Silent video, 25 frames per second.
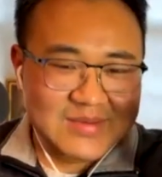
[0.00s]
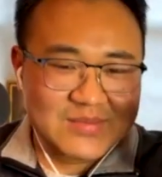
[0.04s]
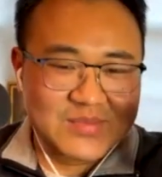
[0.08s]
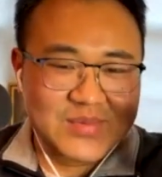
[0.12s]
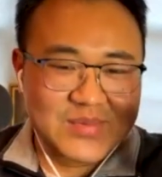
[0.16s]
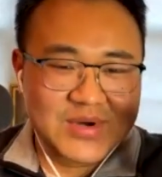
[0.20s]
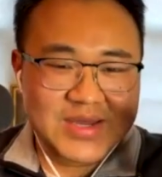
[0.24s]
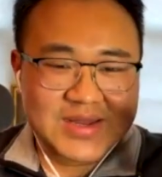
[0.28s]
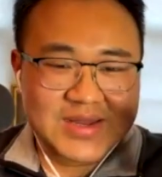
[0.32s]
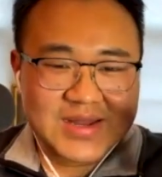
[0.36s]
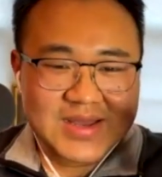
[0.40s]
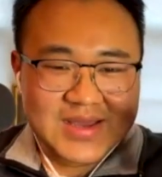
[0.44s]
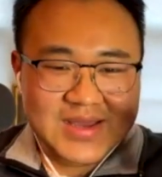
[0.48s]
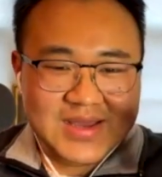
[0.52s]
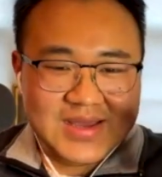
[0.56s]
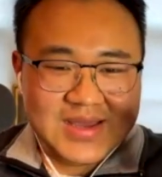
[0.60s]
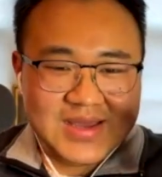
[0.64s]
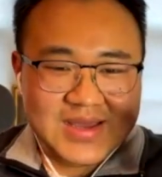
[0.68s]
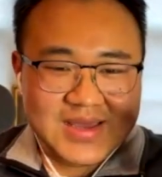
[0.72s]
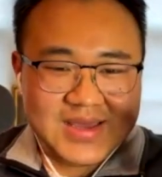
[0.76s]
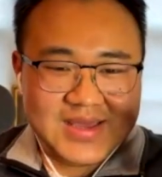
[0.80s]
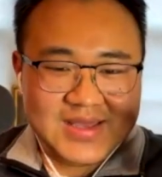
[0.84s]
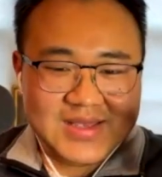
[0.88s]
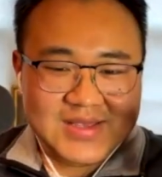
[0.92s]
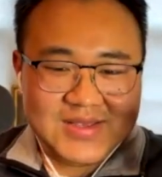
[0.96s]
but
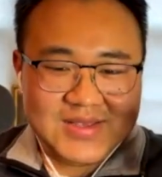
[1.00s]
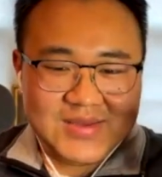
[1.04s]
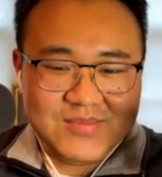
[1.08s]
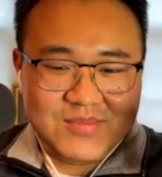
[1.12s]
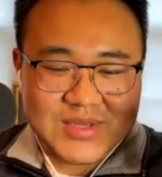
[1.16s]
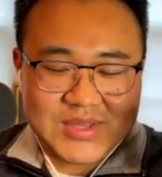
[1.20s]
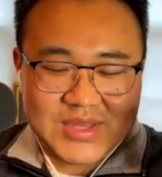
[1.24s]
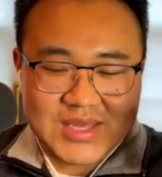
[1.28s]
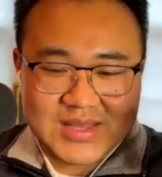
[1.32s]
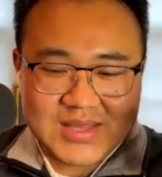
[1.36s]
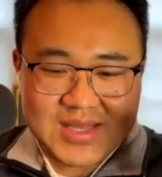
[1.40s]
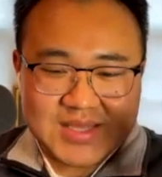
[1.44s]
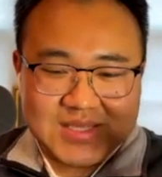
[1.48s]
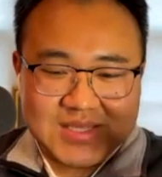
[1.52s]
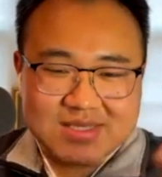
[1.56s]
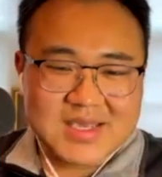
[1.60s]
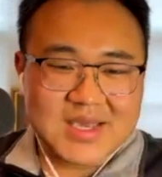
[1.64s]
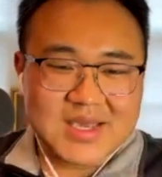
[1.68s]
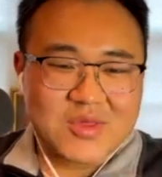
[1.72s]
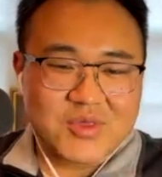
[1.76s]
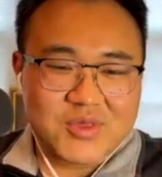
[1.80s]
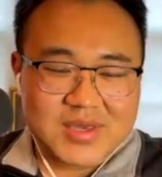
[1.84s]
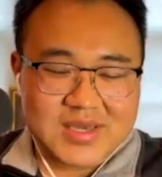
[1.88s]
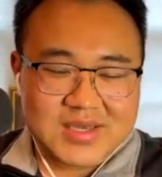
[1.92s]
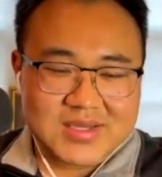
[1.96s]
in but then let's
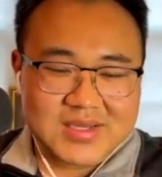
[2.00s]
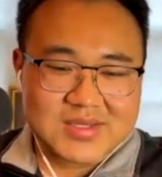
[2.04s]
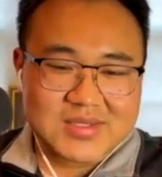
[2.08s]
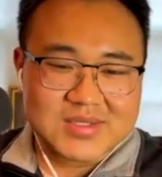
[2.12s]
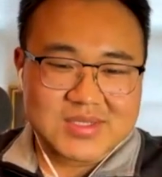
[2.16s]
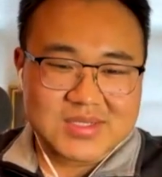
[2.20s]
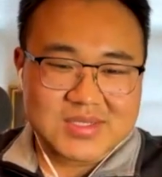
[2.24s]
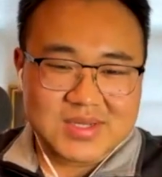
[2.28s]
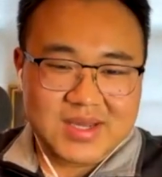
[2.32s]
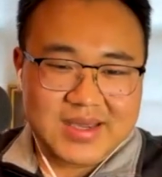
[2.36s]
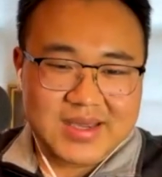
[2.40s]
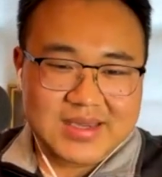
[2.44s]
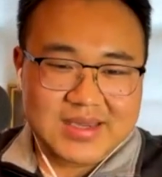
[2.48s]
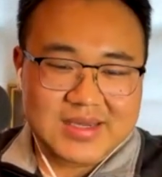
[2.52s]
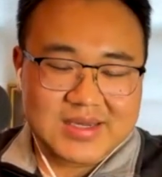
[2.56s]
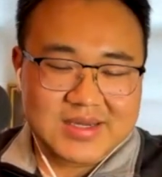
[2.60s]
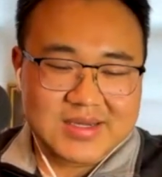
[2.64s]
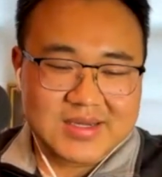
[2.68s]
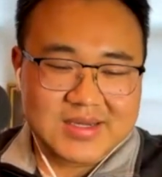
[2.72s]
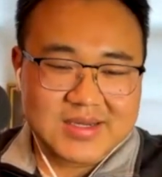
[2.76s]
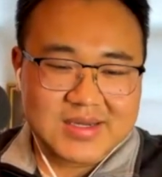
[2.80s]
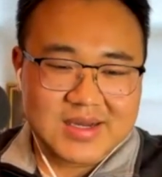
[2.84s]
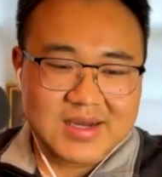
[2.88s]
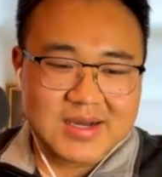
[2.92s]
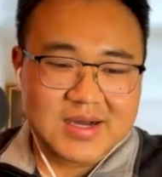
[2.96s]
say things like
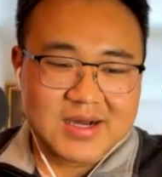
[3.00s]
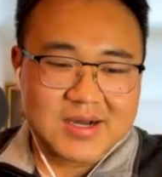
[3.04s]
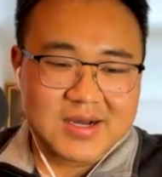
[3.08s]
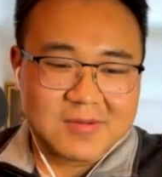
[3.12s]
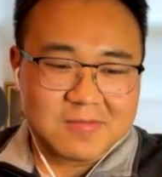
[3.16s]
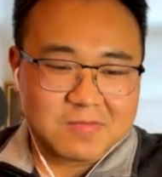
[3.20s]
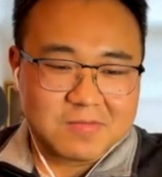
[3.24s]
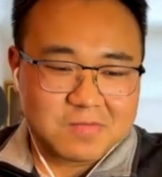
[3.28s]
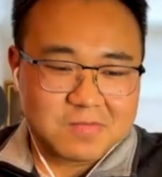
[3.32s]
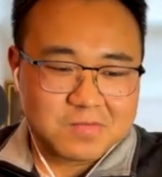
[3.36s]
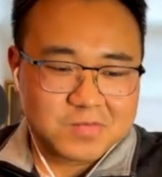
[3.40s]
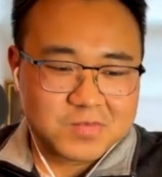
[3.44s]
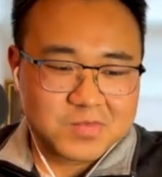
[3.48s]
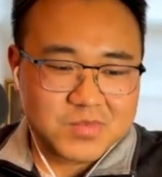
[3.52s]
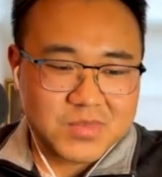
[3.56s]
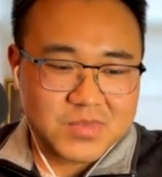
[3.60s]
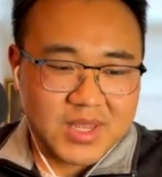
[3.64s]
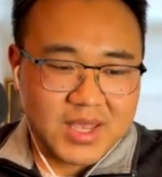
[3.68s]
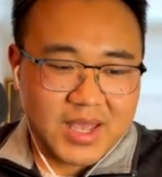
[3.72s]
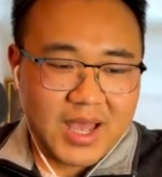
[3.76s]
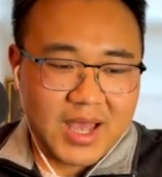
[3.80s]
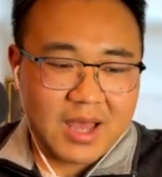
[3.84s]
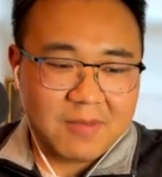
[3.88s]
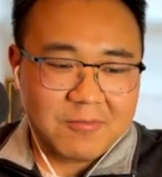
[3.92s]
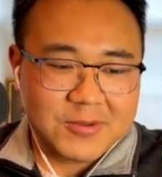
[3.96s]
um,
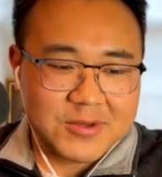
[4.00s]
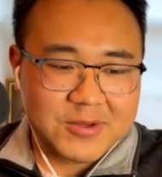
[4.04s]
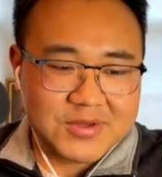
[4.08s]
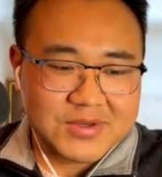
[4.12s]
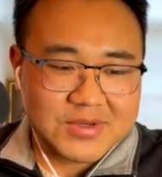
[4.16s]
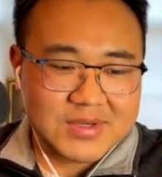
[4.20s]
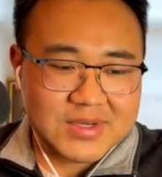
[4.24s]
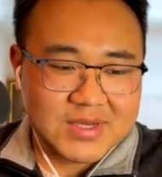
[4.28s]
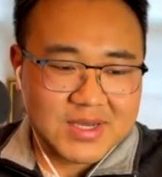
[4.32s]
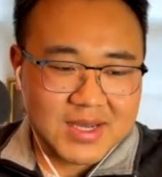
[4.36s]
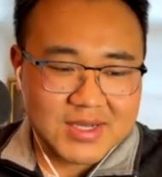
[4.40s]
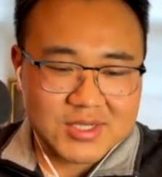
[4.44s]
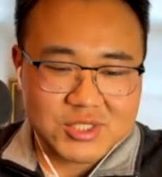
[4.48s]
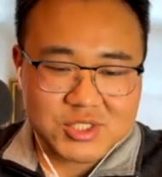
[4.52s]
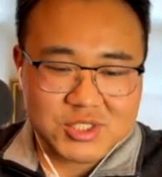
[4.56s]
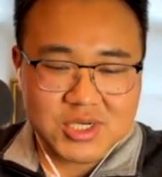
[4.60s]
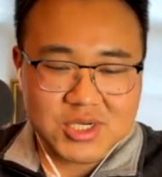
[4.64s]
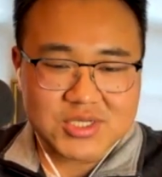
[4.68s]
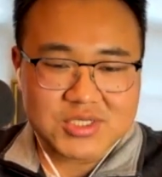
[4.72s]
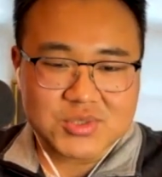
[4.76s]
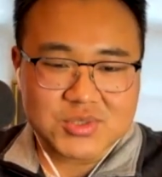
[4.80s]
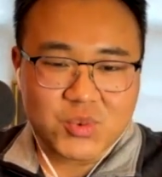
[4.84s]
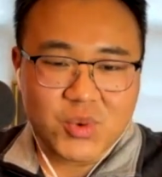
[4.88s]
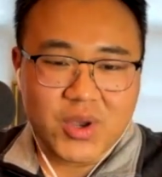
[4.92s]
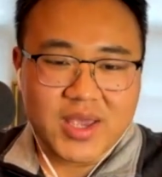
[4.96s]
having a
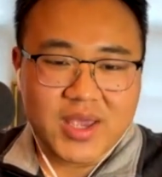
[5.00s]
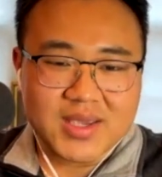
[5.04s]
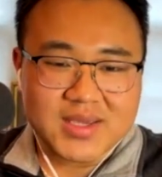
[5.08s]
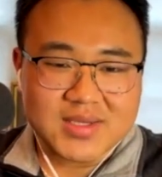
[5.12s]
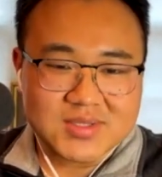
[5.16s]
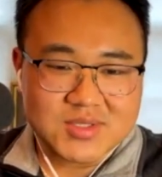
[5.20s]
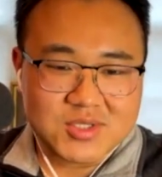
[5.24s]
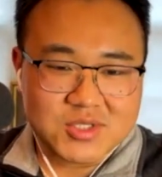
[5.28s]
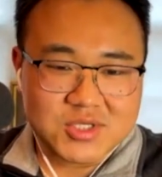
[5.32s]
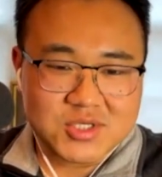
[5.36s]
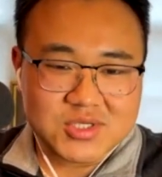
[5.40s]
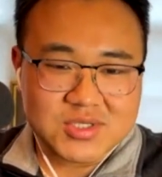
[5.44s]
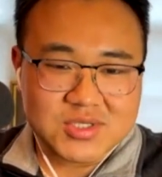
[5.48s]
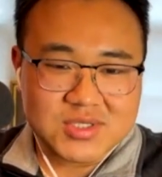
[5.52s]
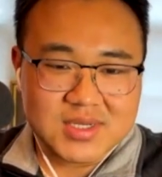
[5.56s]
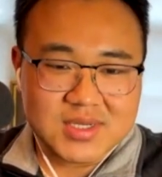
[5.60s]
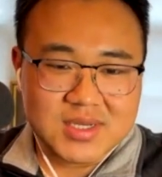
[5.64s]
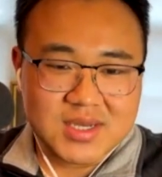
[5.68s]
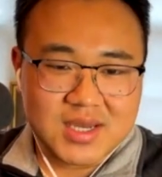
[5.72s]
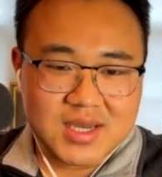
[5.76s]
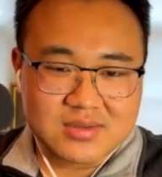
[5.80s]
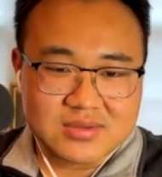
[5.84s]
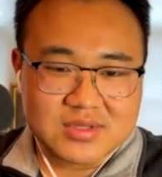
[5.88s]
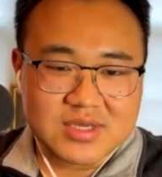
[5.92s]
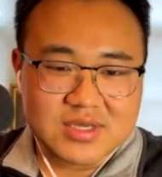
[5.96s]
just wage,
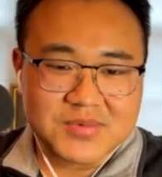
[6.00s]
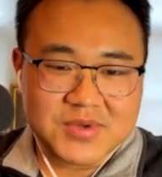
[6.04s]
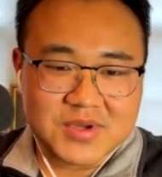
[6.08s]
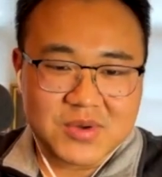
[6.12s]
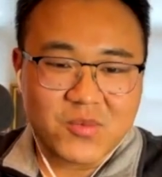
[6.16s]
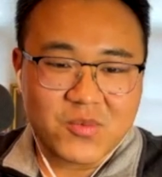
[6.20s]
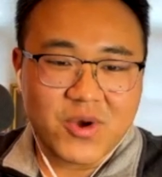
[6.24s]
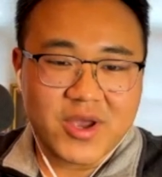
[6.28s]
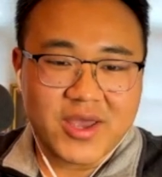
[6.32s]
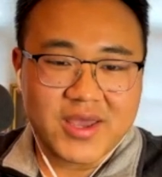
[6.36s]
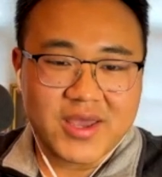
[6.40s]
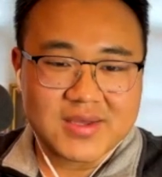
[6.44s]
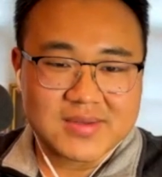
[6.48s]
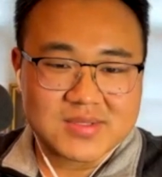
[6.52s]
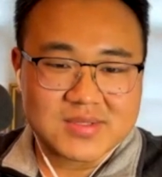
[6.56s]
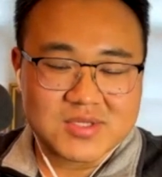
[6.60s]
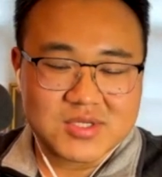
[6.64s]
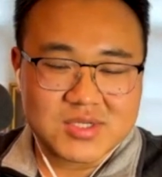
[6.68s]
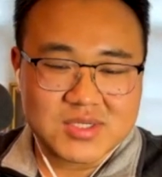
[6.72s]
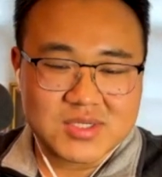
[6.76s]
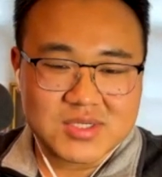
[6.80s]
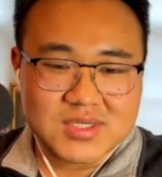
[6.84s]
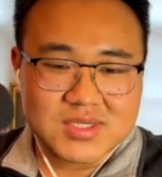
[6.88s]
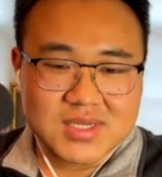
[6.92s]
a living wage,